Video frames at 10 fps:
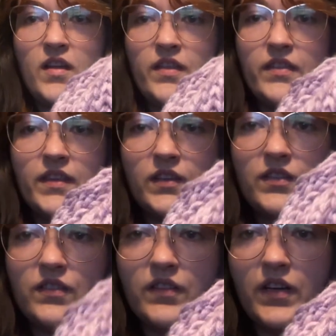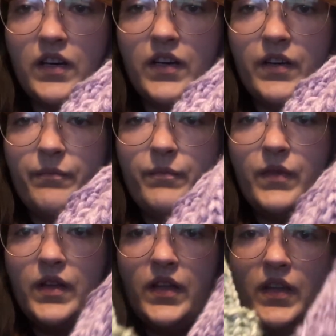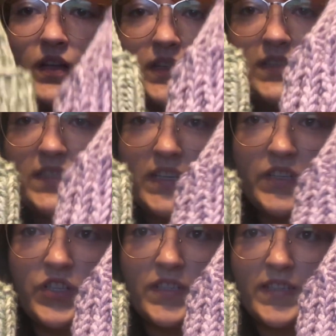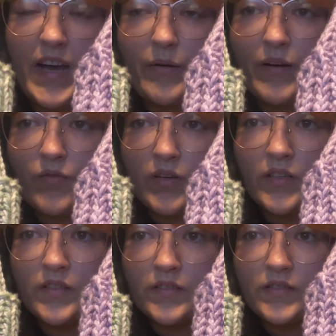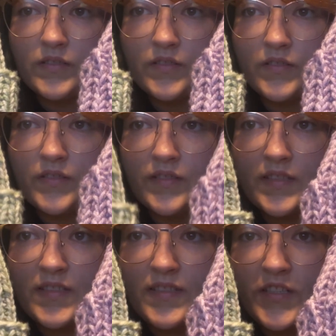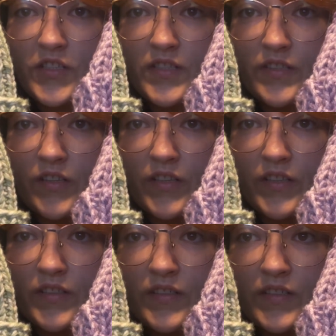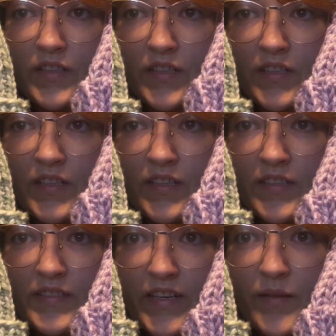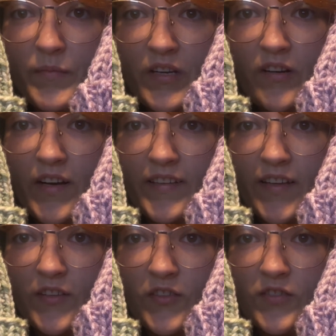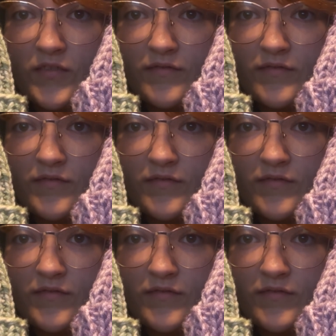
The stitches, however, the stitches look damn near identical.